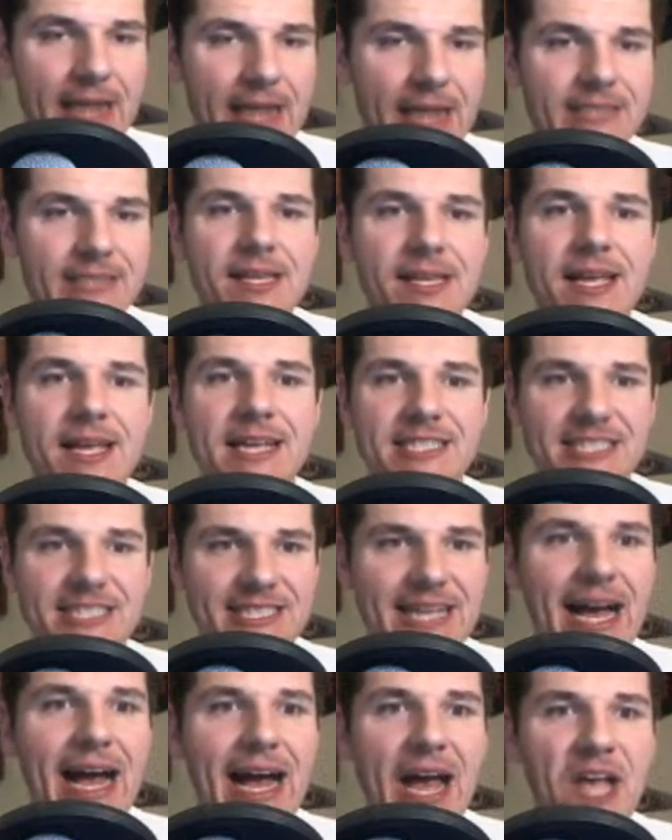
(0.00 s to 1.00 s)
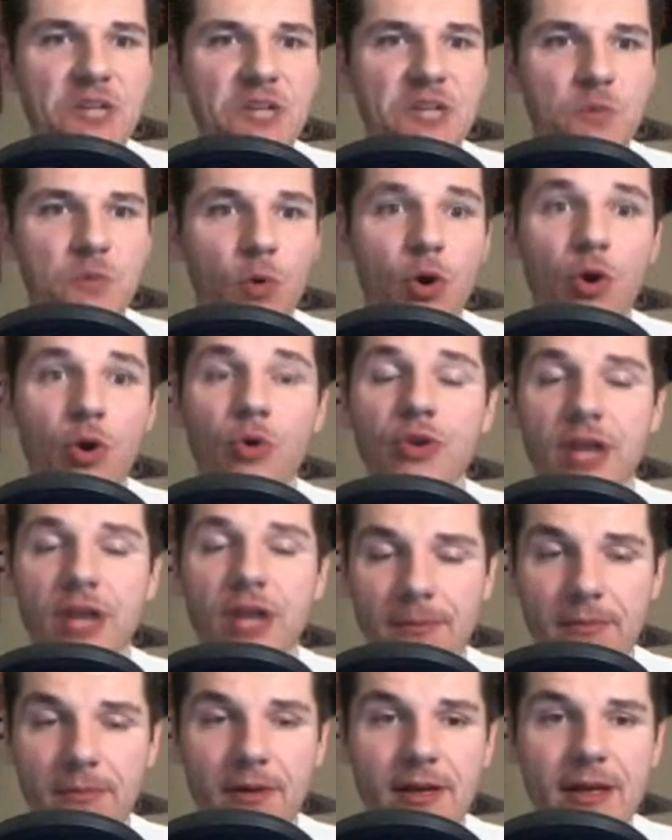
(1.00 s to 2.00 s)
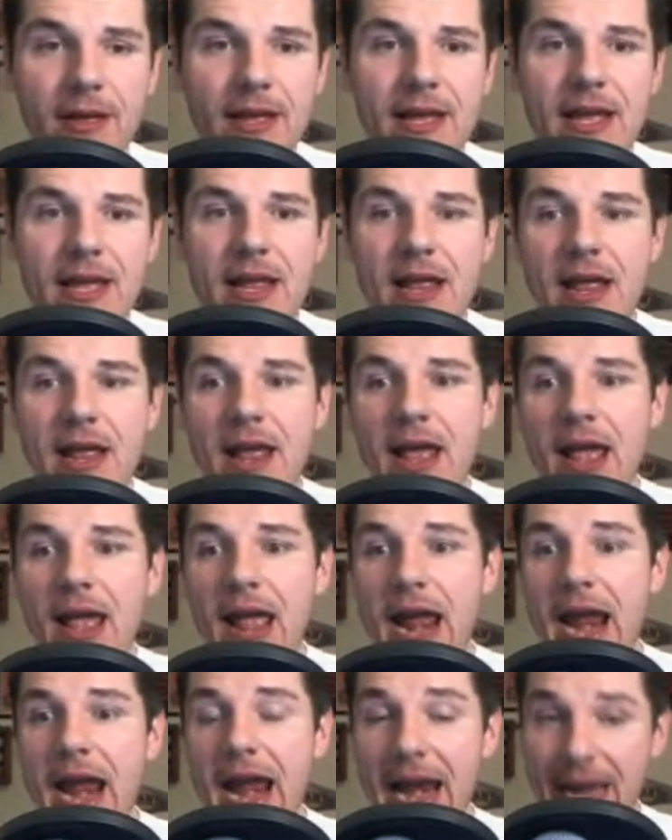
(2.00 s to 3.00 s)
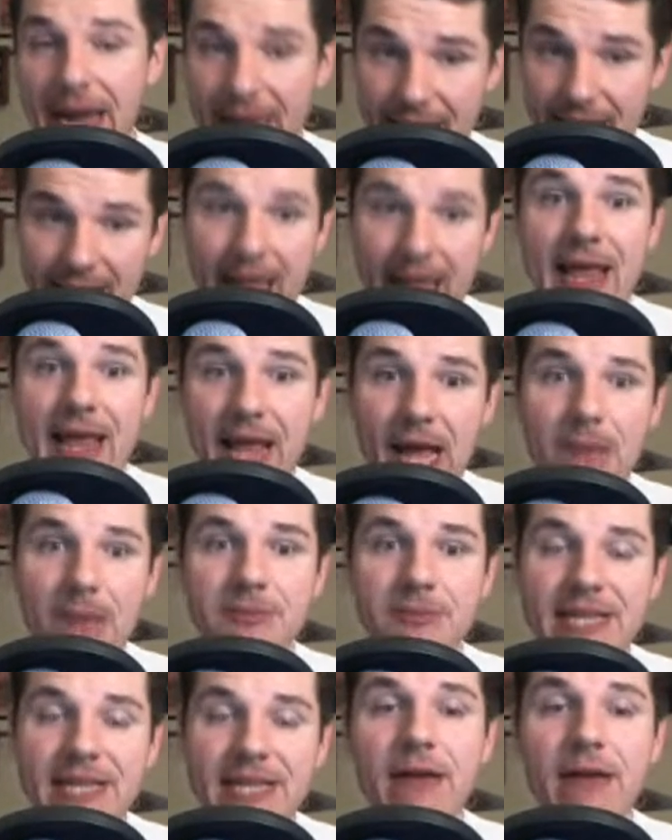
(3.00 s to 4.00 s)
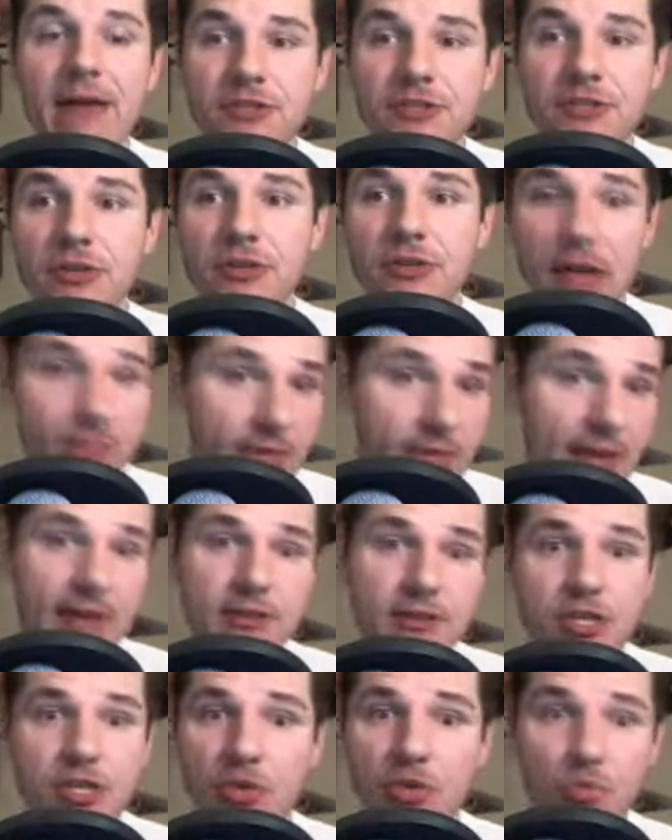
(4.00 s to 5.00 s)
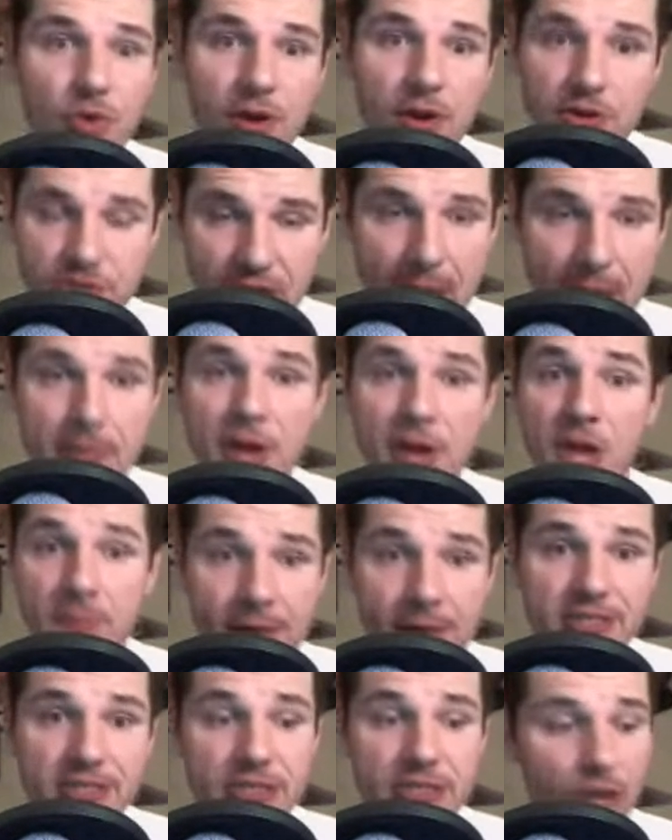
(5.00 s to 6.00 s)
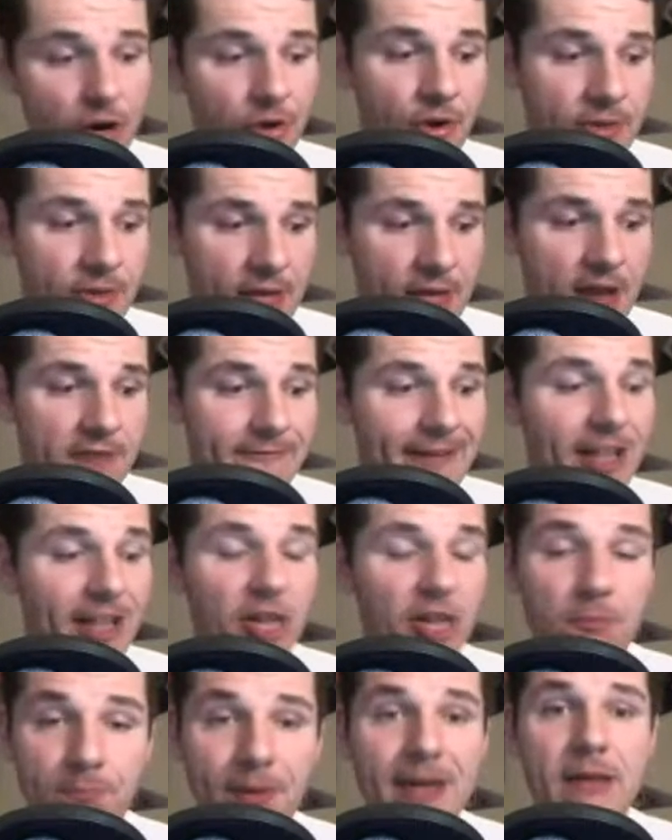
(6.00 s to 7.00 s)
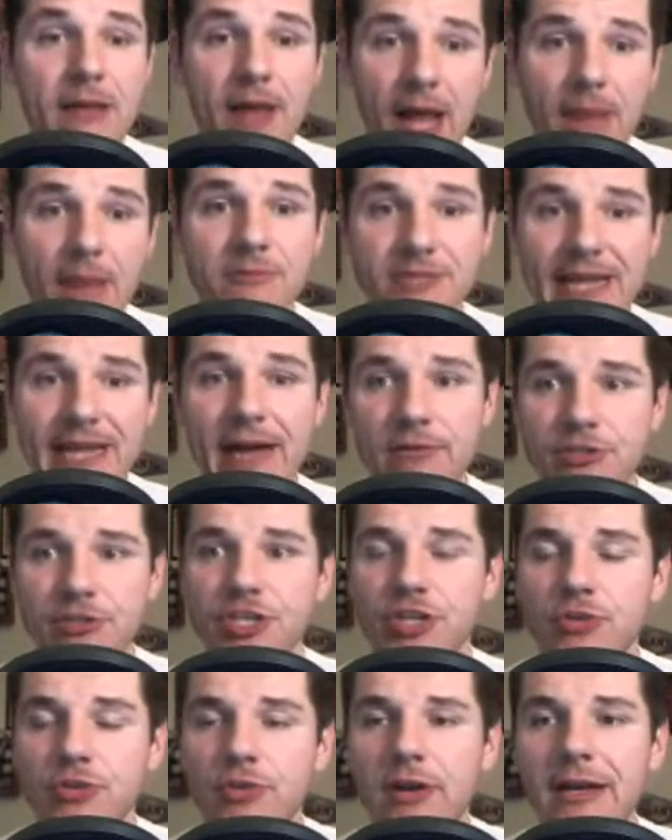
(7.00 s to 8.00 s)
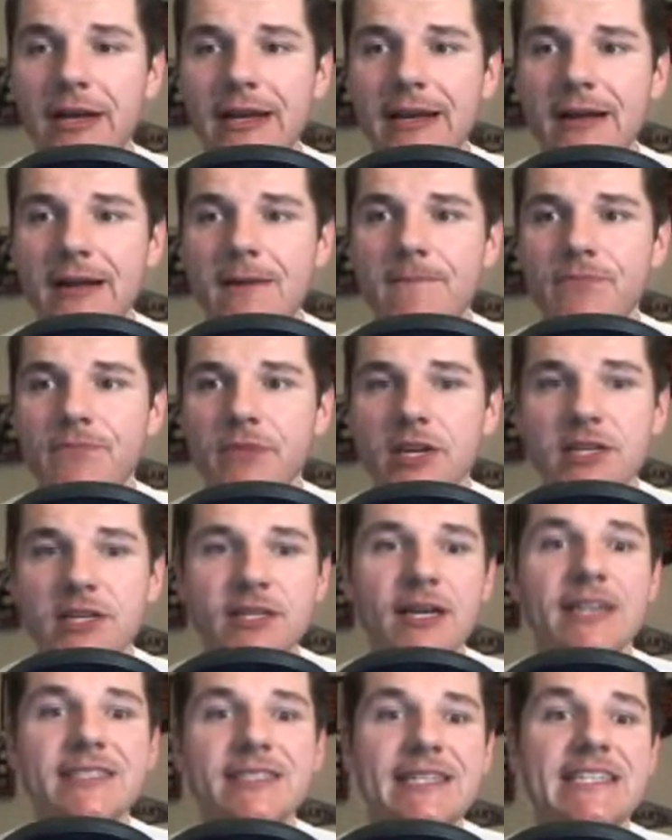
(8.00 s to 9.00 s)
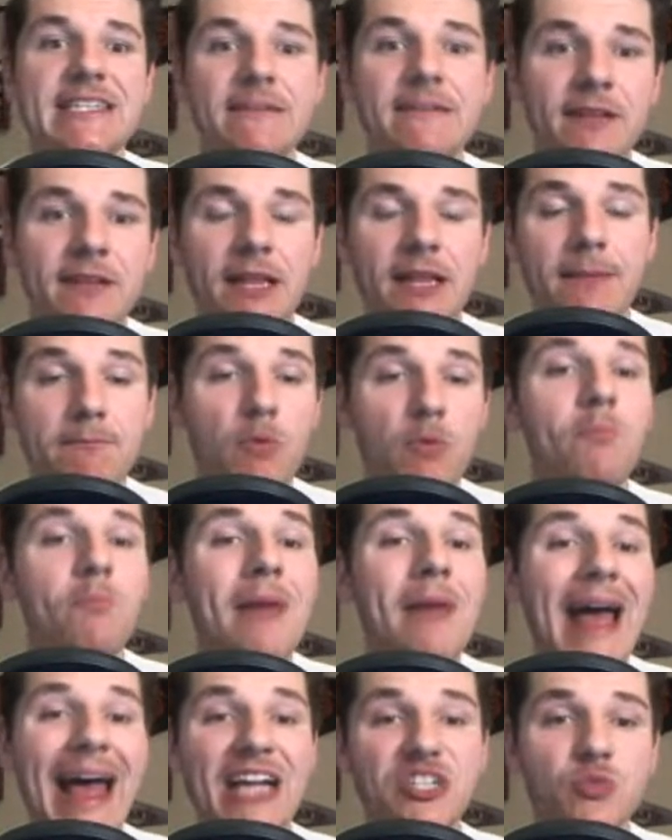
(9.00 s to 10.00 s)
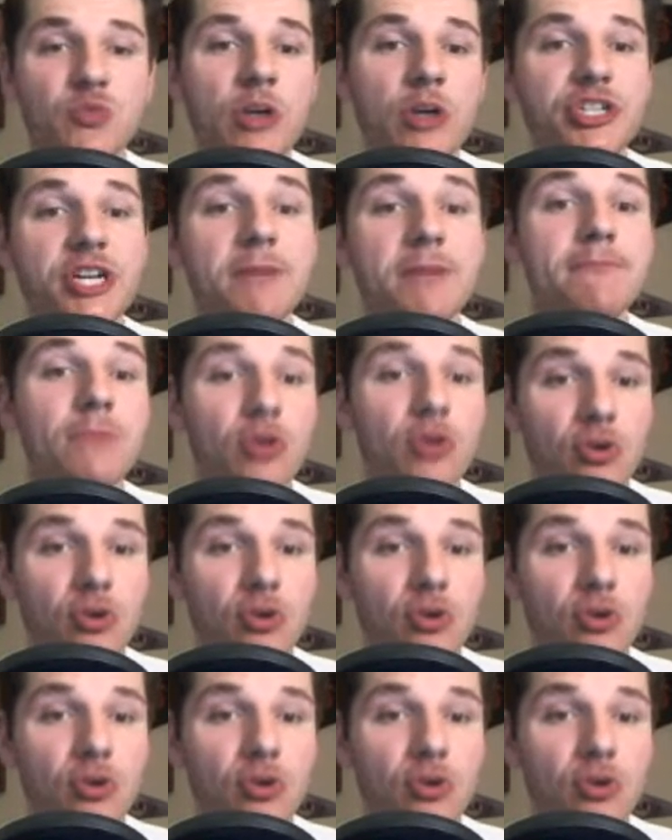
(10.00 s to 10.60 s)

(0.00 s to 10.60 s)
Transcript: I just think his size will hurt him. And again, it comes down to, and I think in 2-3 years' time, he could be a starter in the NFL, but it comes down to, does he develop more pass rushing moves?